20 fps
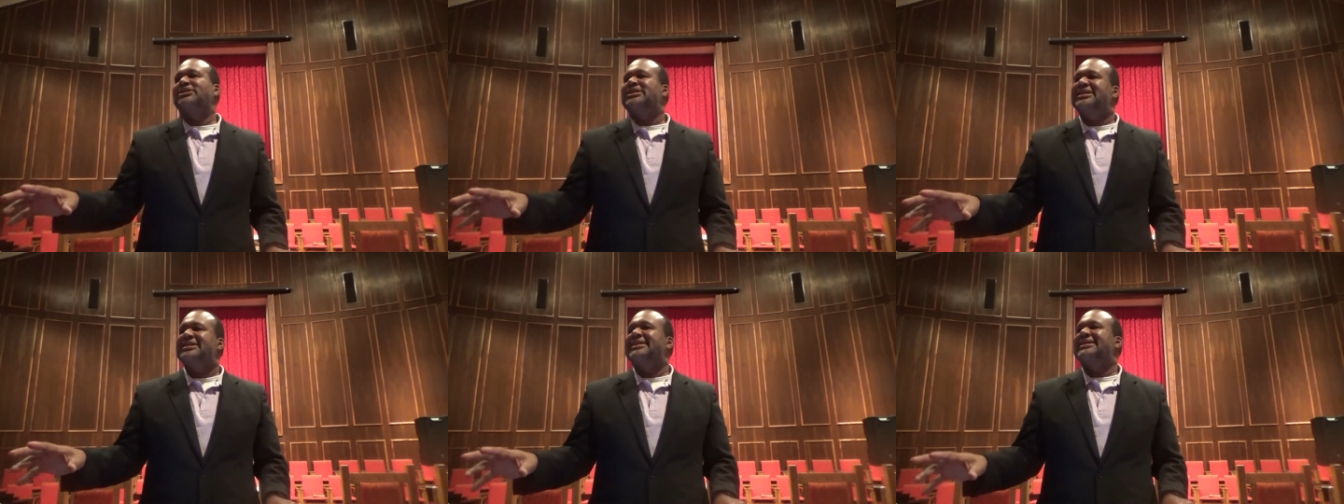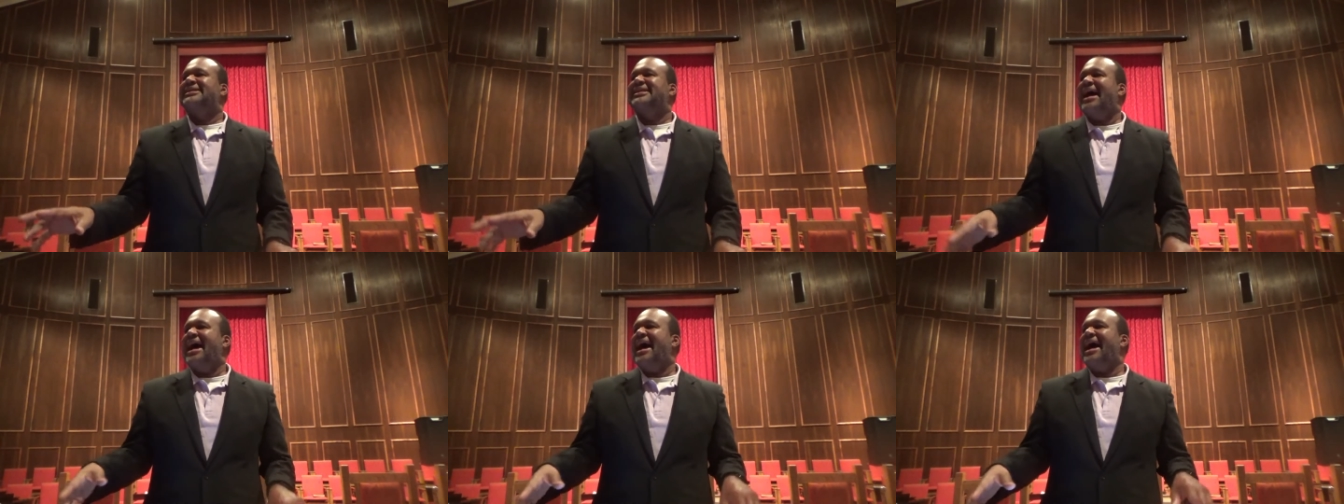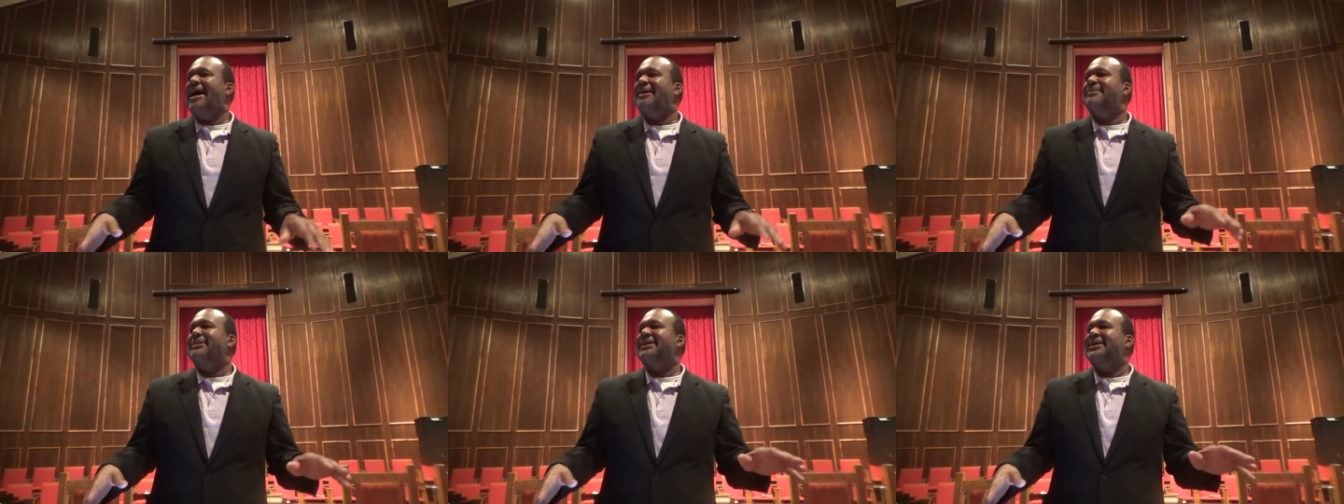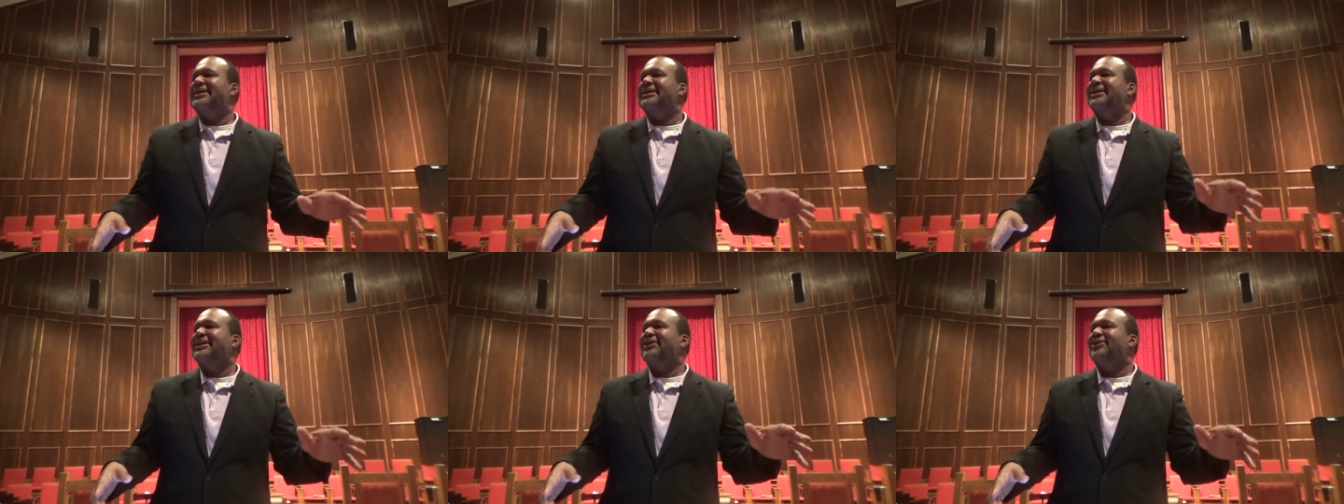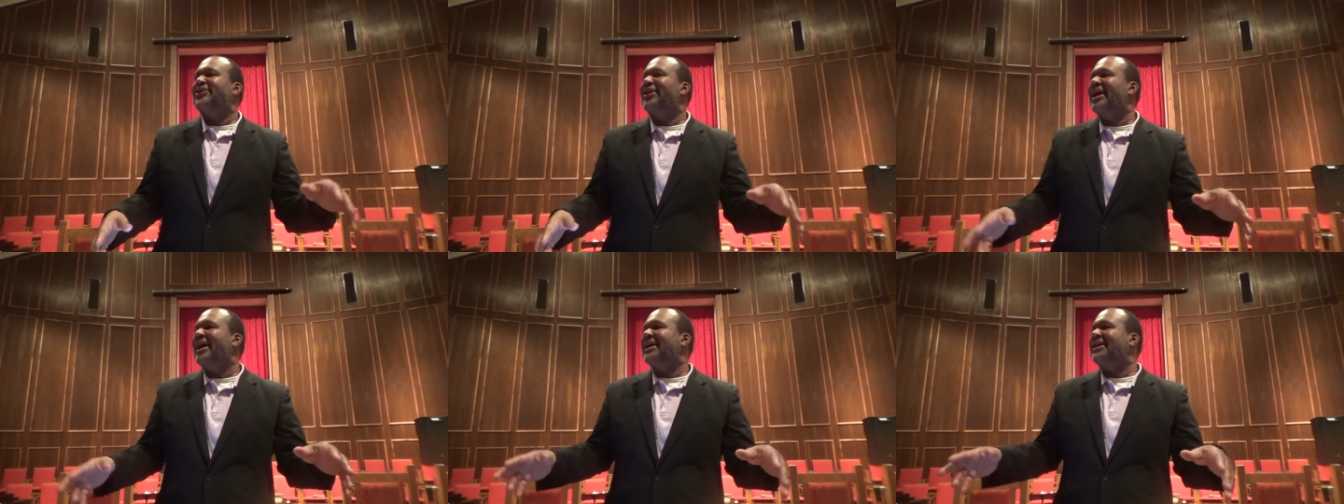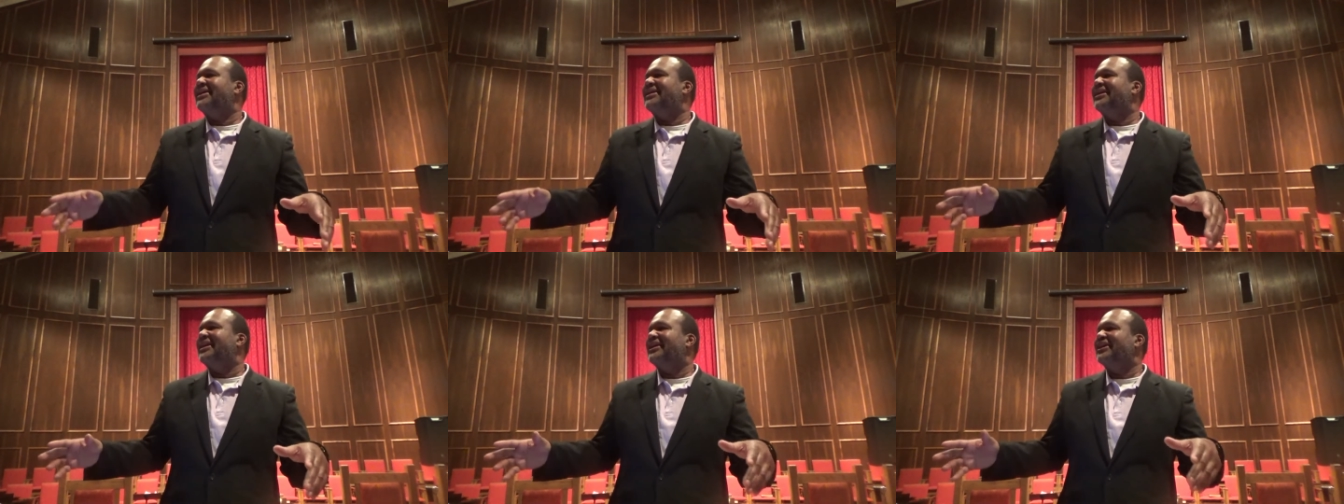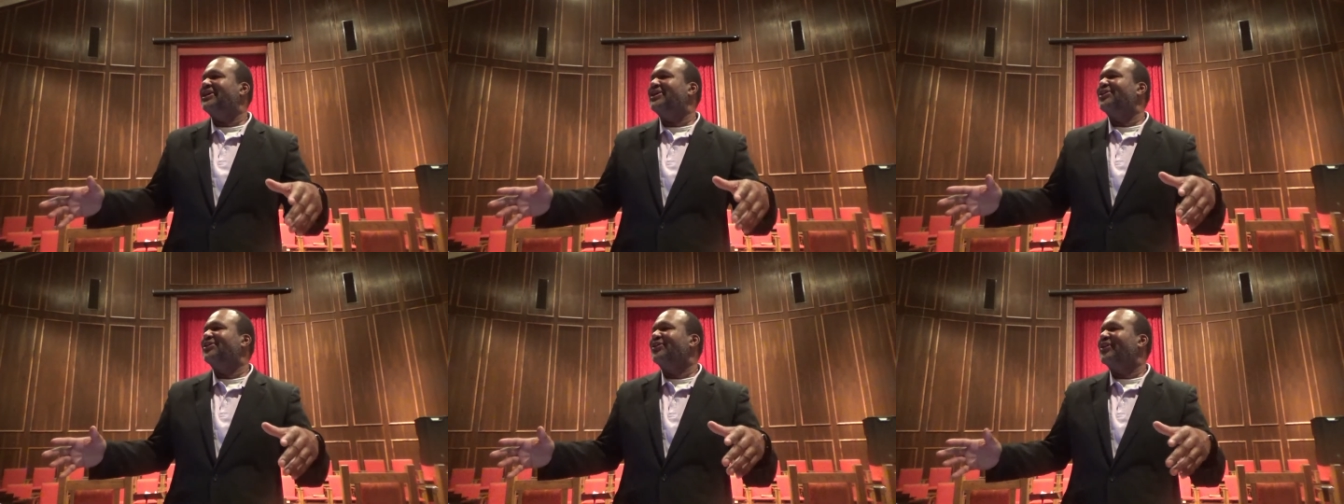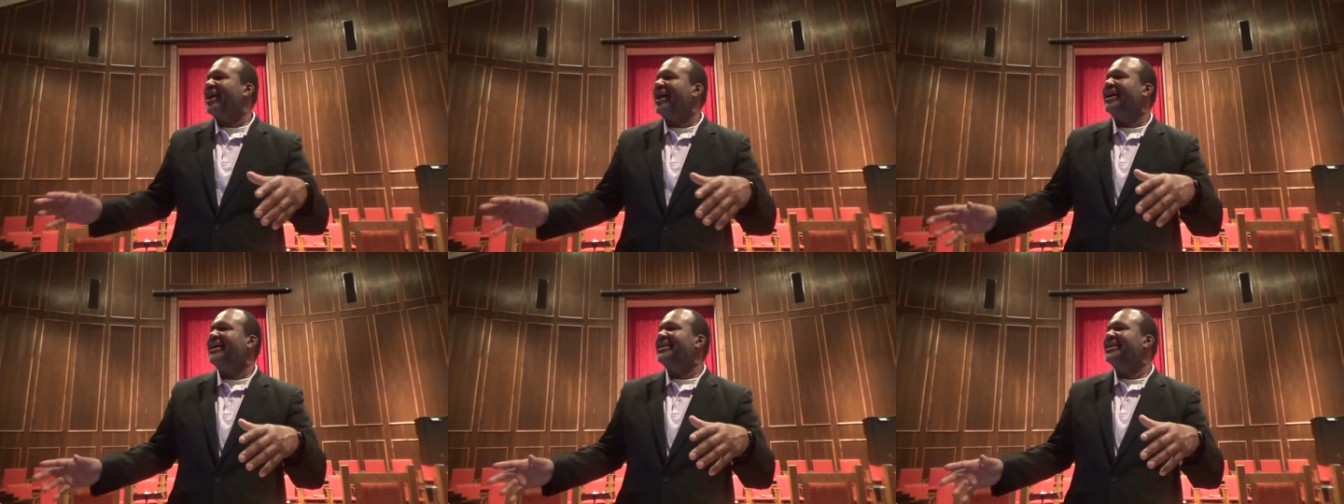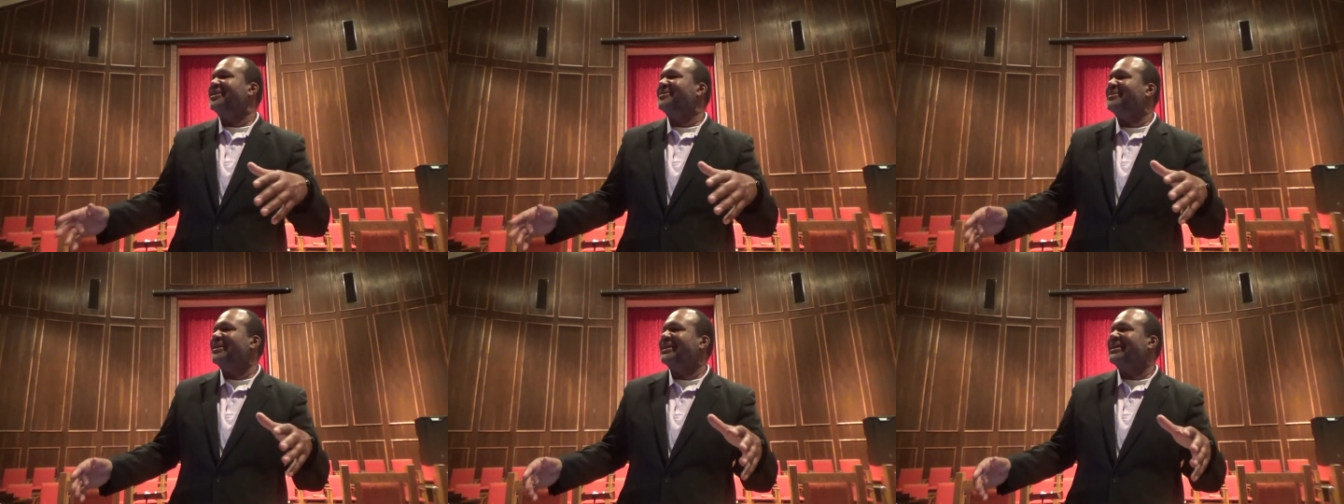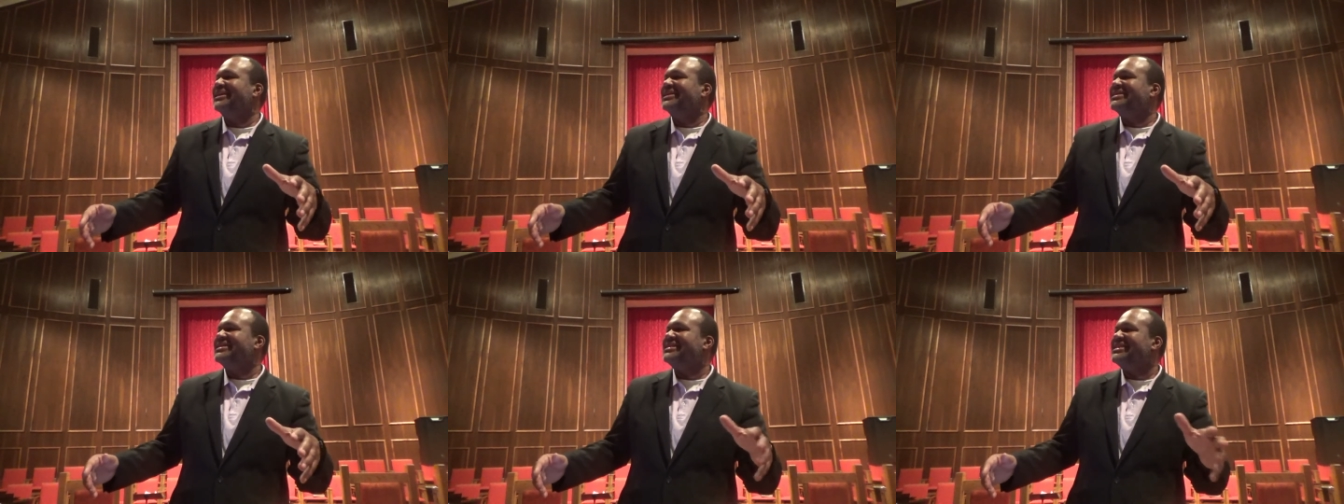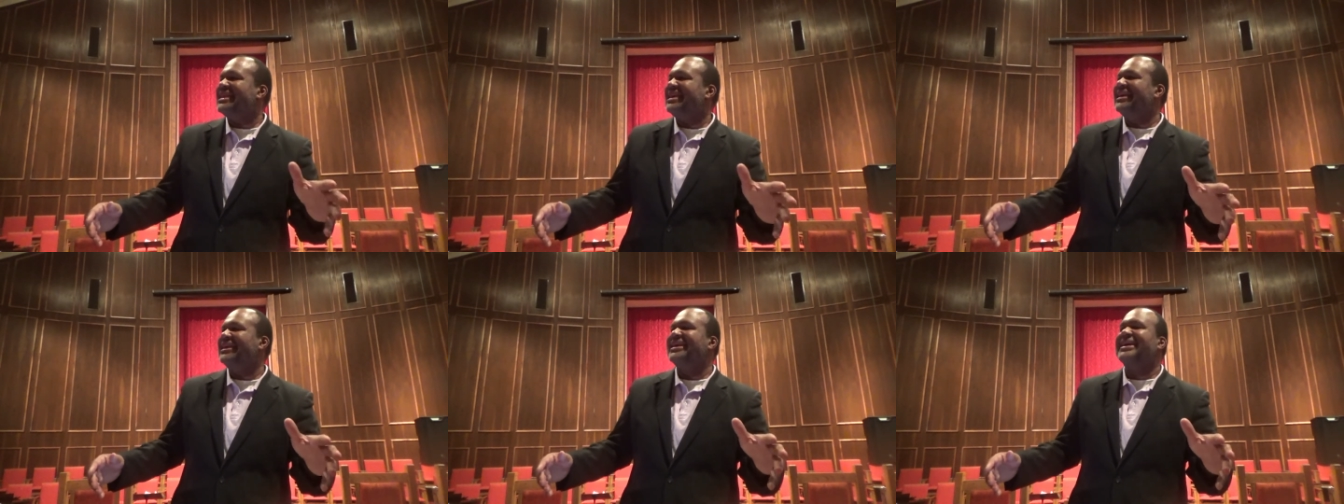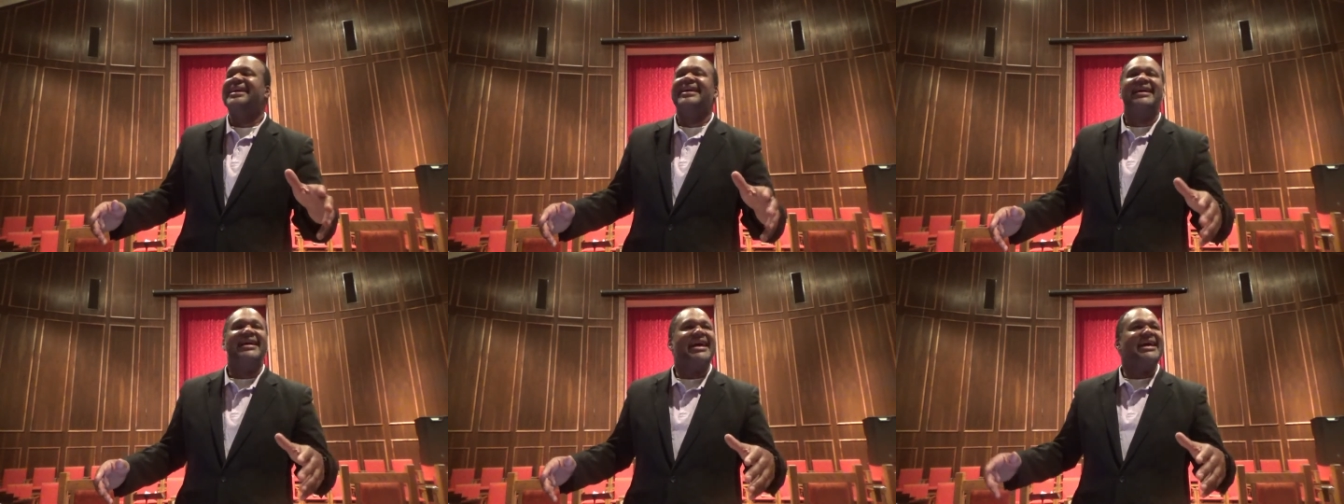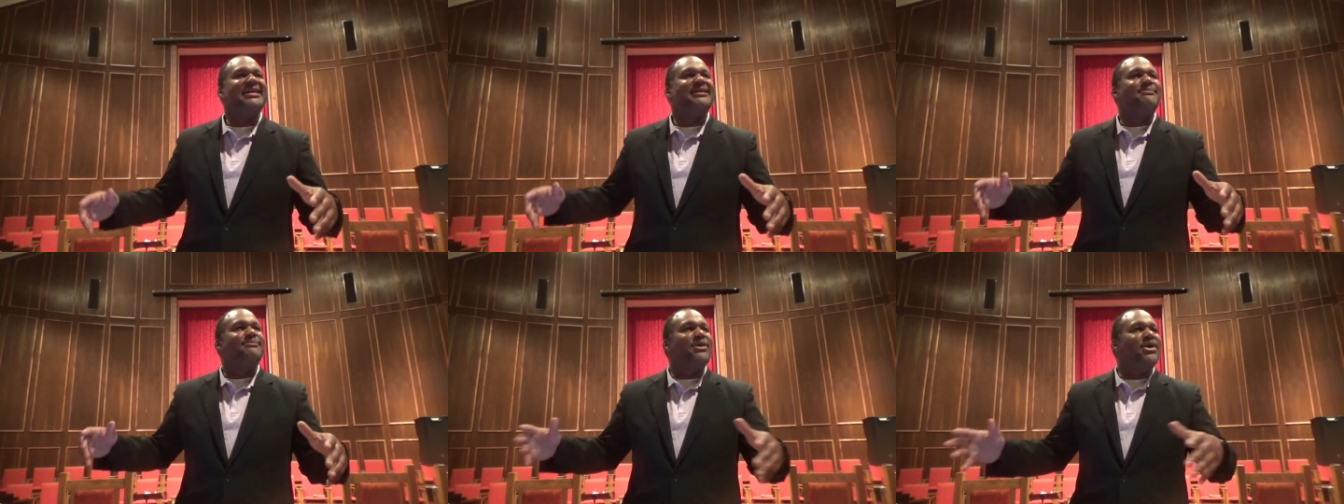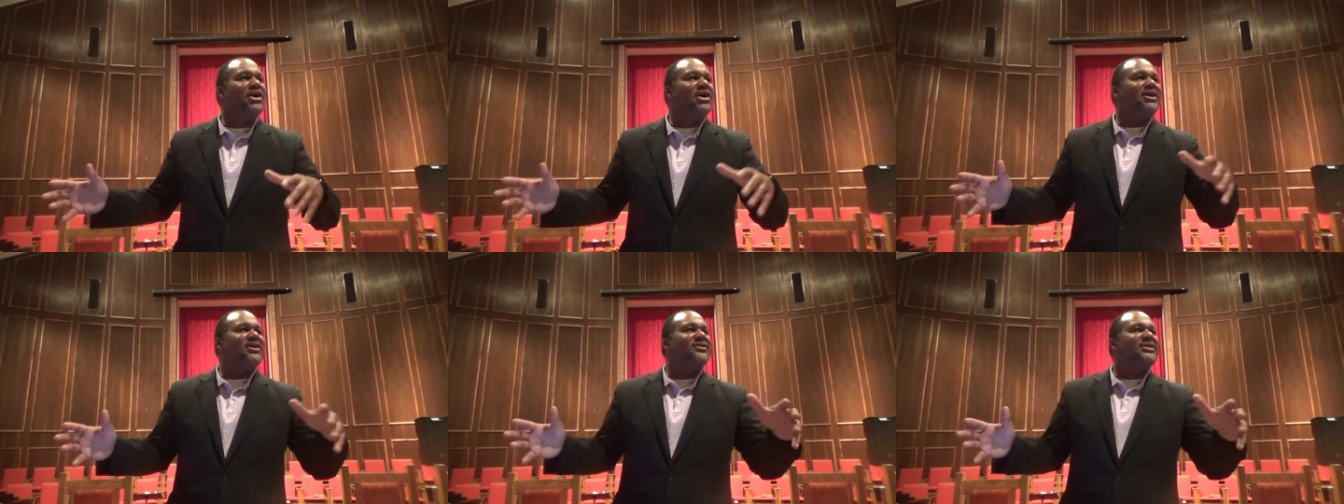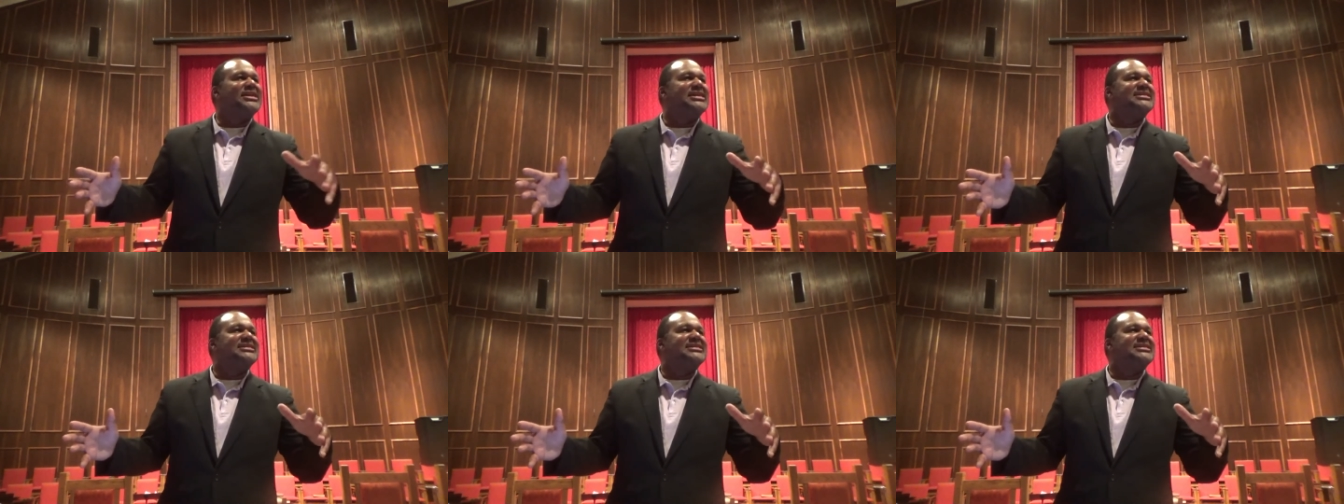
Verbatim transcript: to the diamond and the granite and the uranium and the zinc and the mercury.